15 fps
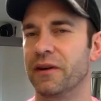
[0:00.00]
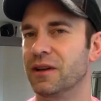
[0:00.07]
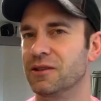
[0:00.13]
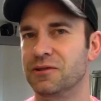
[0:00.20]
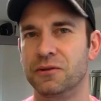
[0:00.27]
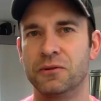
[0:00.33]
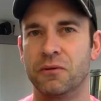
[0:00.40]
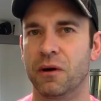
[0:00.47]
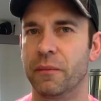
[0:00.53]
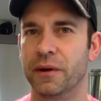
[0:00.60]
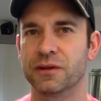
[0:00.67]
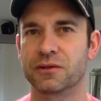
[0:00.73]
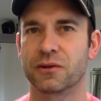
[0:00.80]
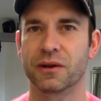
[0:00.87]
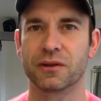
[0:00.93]
I can still do all
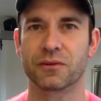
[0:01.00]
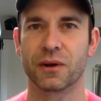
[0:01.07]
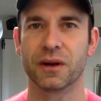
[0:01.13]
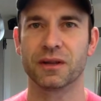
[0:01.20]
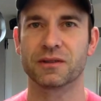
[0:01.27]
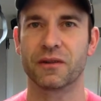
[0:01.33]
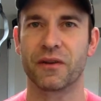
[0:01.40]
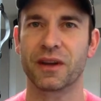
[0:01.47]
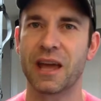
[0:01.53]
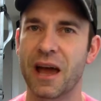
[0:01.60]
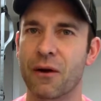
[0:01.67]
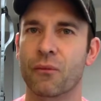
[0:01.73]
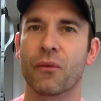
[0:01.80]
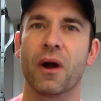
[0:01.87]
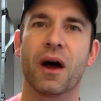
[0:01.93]
my strength training stuff. I
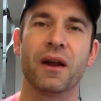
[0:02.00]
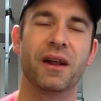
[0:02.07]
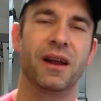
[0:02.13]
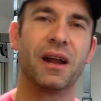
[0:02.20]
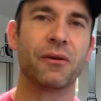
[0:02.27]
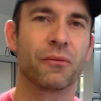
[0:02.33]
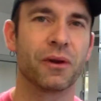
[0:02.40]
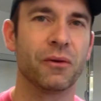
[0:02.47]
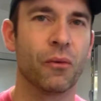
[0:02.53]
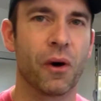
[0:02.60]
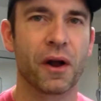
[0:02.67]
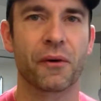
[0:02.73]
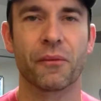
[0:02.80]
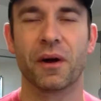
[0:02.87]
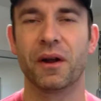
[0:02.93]
can't run, and I don't really
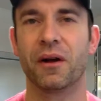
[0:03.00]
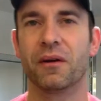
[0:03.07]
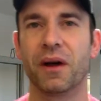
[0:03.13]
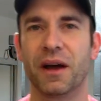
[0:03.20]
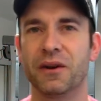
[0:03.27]
want to run out.